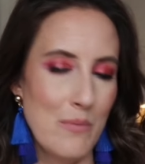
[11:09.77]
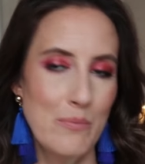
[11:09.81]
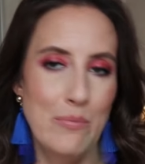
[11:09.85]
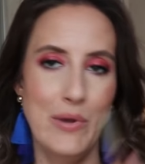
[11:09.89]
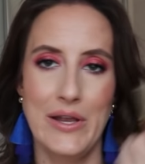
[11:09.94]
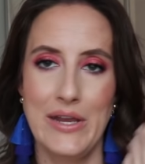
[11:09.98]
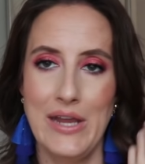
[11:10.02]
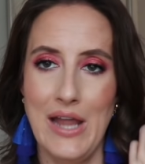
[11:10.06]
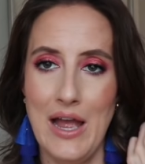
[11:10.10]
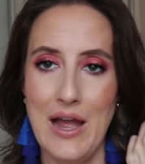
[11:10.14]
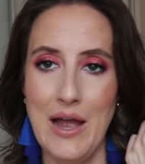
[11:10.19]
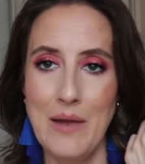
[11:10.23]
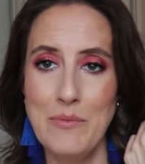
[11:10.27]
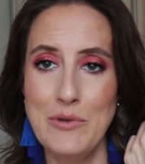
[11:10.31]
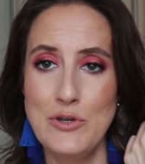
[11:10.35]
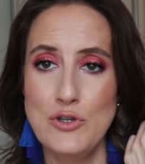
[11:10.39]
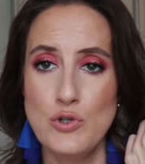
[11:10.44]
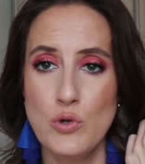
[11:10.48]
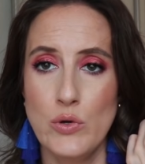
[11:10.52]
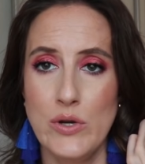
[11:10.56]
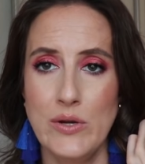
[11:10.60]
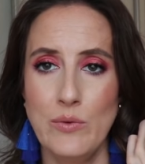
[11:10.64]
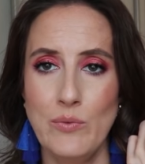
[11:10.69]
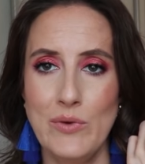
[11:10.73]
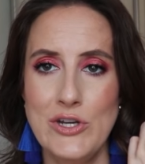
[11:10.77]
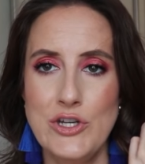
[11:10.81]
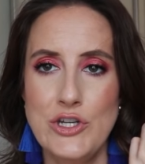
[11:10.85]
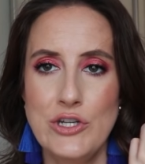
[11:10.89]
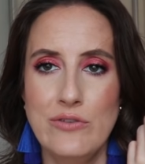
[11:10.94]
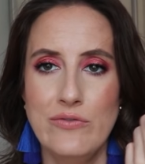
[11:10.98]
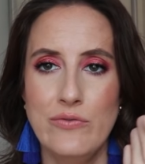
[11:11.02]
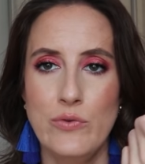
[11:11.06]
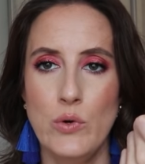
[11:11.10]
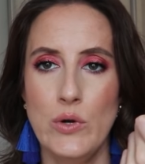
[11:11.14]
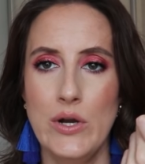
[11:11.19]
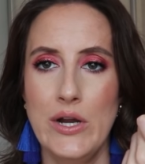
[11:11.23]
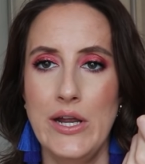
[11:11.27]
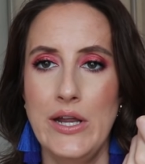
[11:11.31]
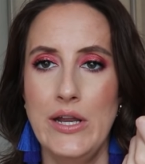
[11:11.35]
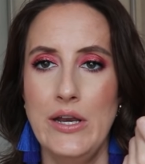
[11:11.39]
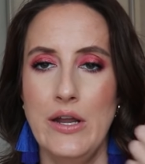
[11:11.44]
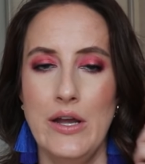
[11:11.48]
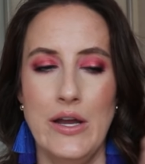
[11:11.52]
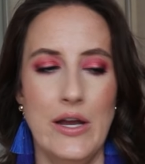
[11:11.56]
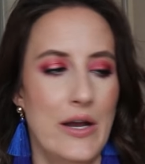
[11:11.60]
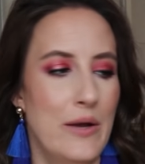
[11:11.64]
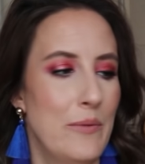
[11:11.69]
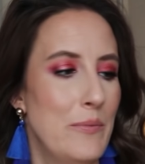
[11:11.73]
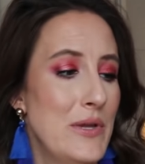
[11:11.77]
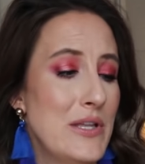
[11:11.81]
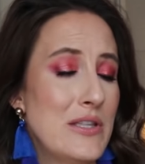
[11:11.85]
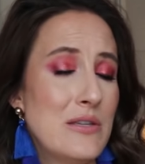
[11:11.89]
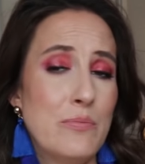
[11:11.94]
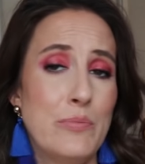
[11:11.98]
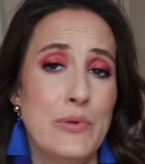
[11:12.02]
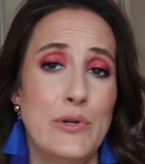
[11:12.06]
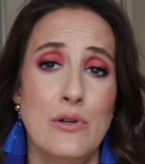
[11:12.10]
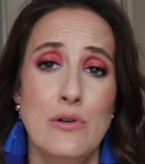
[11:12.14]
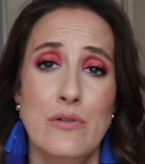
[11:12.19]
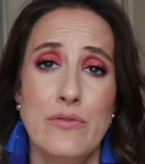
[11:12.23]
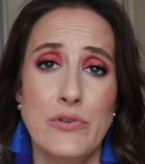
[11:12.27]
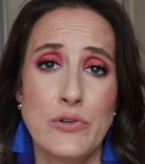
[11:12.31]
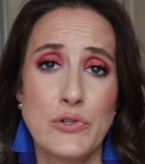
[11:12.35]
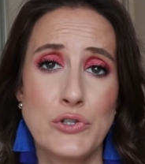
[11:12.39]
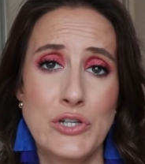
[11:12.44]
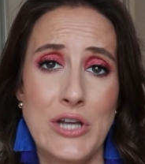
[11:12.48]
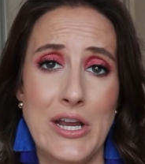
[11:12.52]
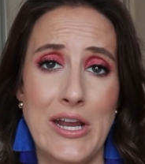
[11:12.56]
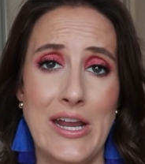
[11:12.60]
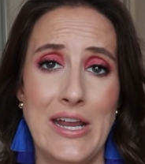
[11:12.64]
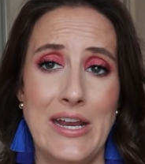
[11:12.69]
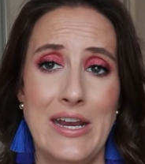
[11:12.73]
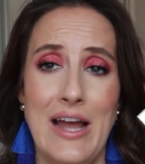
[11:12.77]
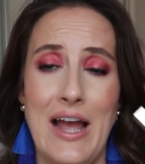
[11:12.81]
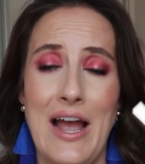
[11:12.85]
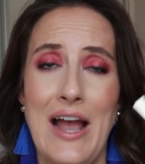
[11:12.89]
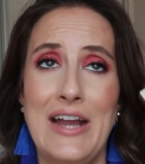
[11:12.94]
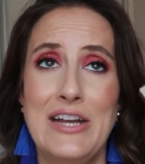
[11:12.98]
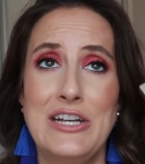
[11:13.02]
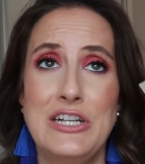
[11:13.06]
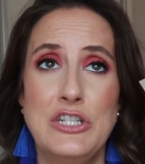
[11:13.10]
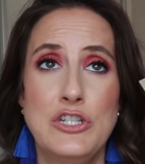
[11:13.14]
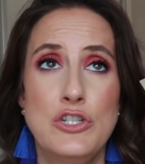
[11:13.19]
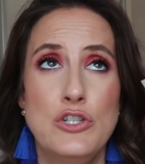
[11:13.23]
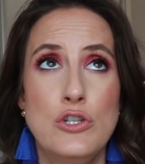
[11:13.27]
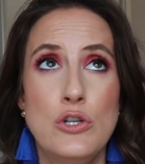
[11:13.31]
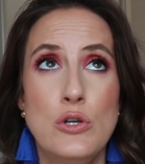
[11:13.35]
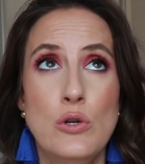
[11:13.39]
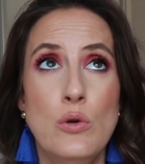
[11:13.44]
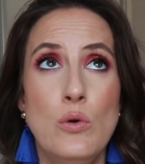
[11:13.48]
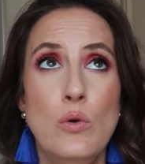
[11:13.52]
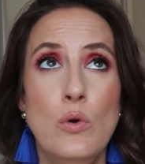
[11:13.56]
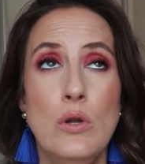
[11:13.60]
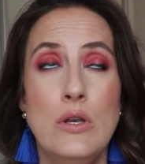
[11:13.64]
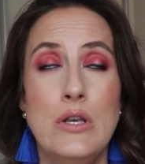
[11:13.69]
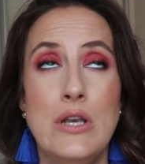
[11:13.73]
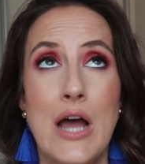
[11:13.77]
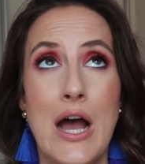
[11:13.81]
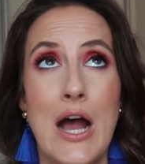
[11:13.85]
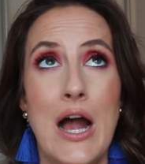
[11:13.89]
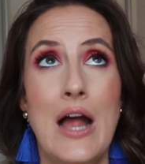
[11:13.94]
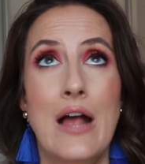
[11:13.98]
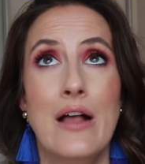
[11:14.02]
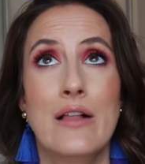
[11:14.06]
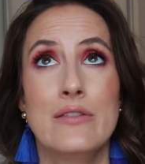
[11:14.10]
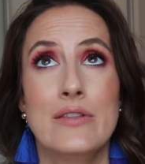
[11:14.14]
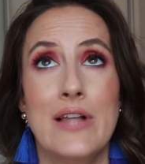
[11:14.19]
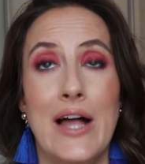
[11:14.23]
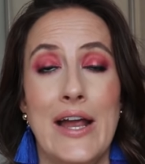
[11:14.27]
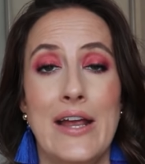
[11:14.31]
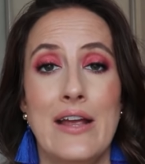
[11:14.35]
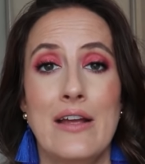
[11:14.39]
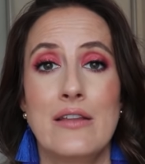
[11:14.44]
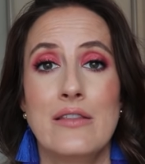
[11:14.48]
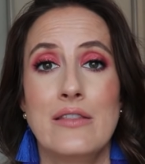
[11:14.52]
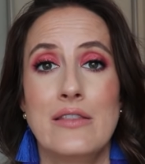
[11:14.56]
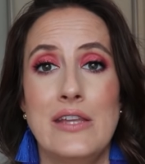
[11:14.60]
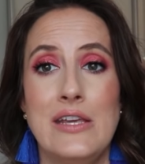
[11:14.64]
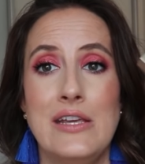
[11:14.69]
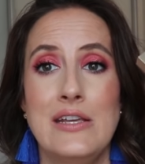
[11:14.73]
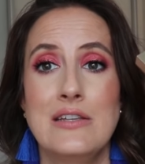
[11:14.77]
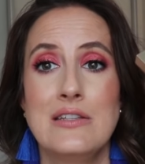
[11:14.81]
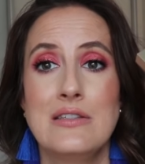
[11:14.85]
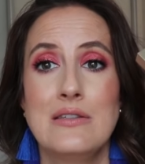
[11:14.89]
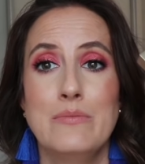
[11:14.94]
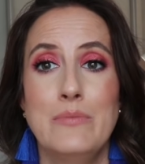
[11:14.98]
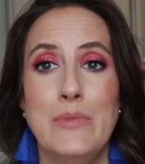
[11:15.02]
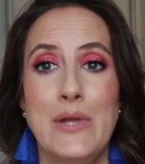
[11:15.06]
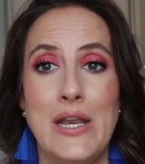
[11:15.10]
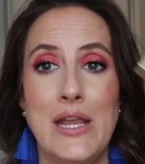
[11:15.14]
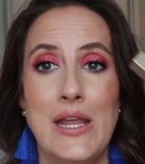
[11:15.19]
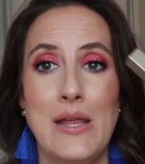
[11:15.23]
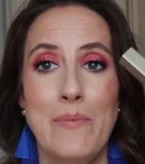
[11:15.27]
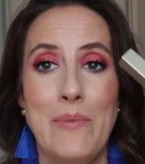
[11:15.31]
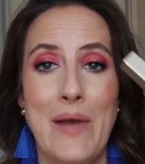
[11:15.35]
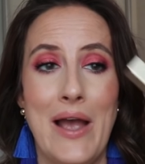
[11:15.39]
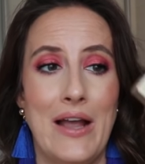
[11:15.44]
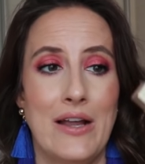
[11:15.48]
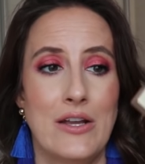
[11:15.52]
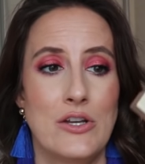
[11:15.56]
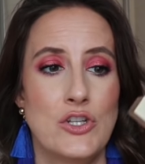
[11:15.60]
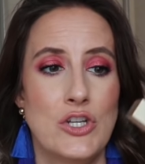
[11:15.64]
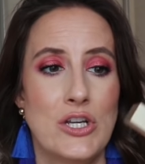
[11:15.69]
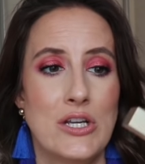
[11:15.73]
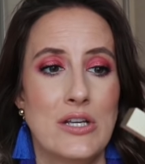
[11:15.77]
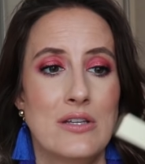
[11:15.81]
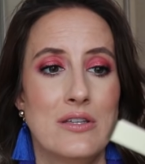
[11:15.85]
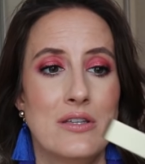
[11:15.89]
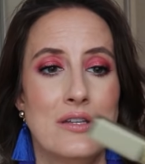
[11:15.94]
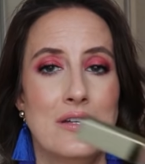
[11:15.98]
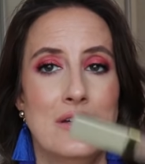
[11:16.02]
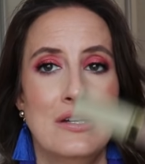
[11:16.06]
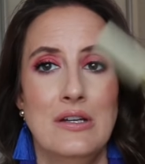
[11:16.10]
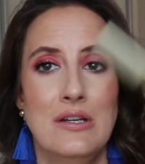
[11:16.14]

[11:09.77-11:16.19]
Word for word: But yeah, I'm enjoying reaching for it. Um, it's a beautiful shade. I do not like these mini packagings.